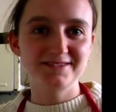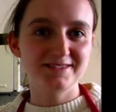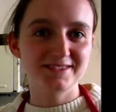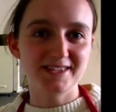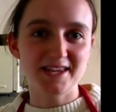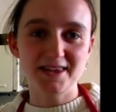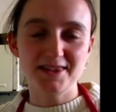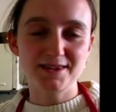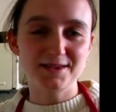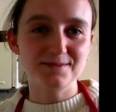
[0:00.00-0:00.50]

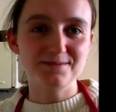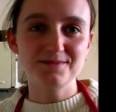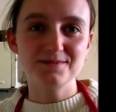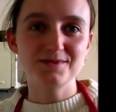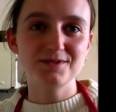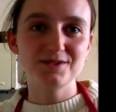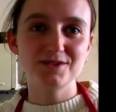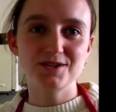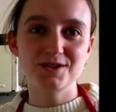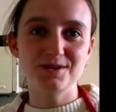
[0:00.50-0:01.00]
them
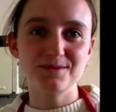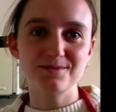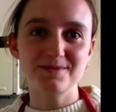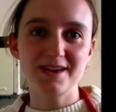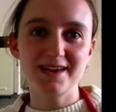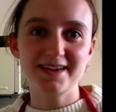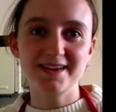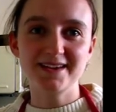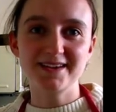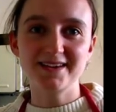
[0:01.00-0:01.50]
to
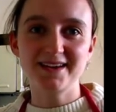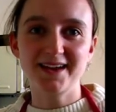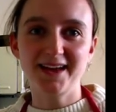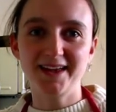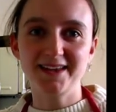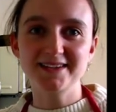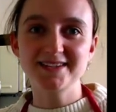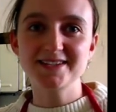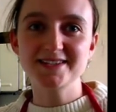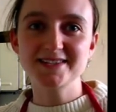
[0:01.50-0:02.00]
me
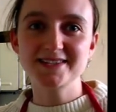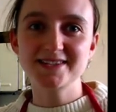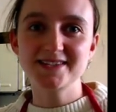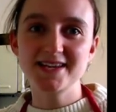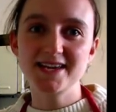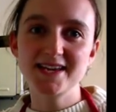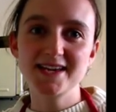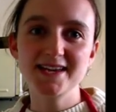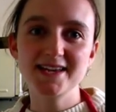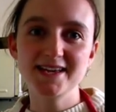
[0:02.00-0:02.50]
at
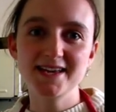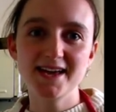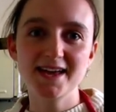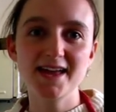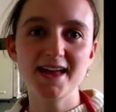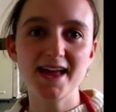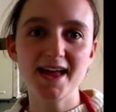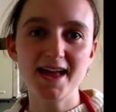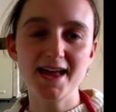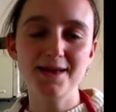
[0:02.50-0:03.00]

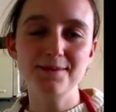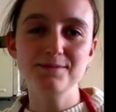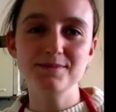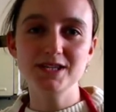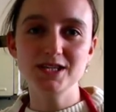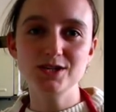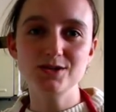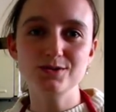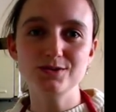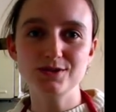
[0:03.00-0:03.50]

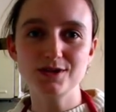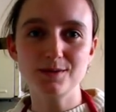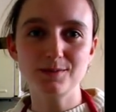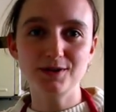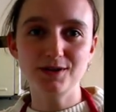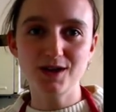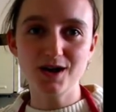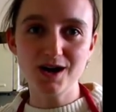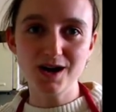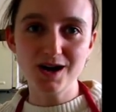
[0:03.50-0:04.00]

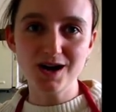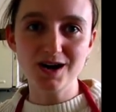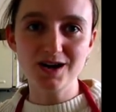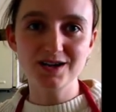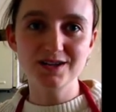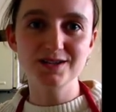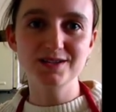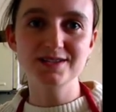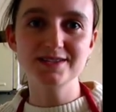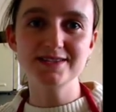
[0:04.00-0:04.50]

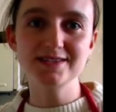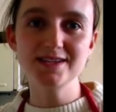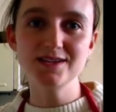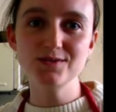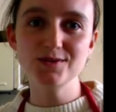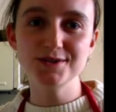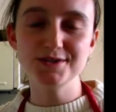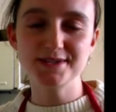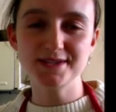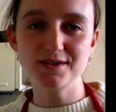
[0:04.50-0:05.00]

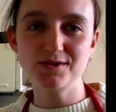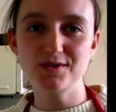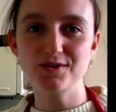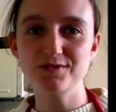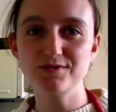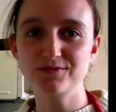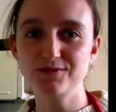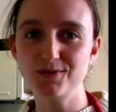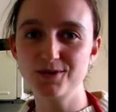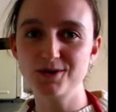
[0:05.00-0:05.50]

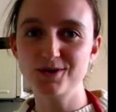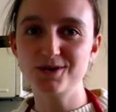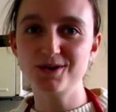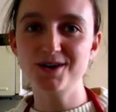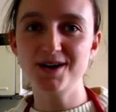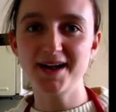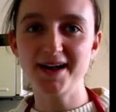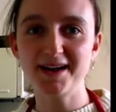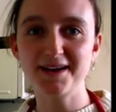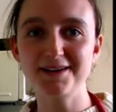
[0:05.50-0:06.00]

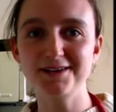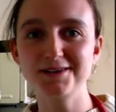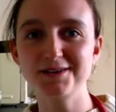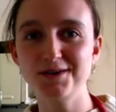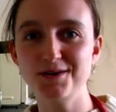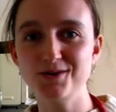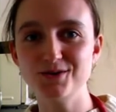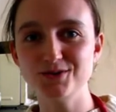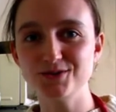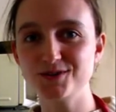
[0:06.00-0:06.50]

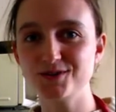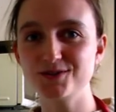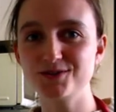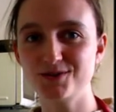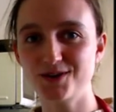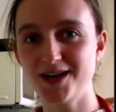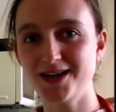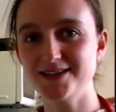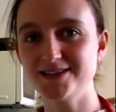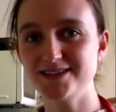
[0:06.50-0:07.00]

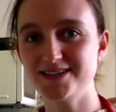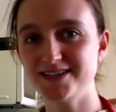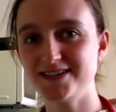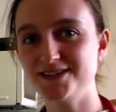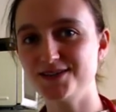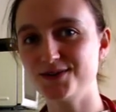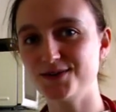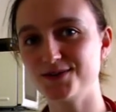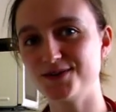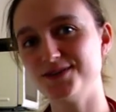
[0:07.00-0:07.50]

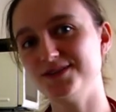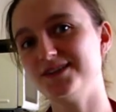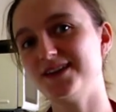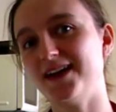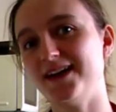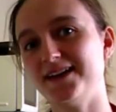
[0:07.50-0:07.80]
cmurr004@gold.ac.uk,